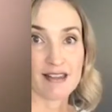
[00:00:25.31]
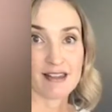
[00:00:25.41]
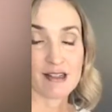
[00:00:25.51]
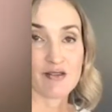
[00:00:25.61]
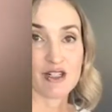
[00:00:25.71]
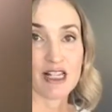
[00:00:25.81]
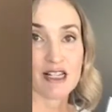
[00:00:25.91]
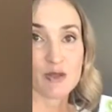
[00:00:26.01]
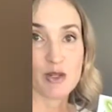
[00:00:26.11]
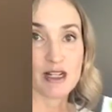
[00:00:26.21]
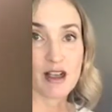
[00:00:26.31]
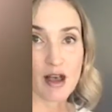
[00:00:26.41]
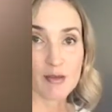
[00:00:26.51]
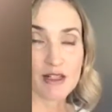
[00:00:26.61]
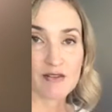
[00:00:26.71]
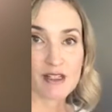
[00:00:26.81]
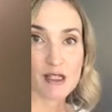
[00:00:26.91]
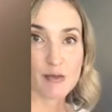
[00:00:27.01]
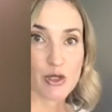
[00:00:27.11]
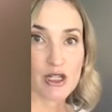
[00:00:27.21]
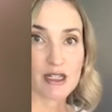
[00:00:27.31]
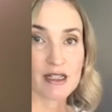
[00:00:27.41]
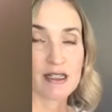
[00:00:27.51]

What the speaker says: So if you'd like to win a copy of this book,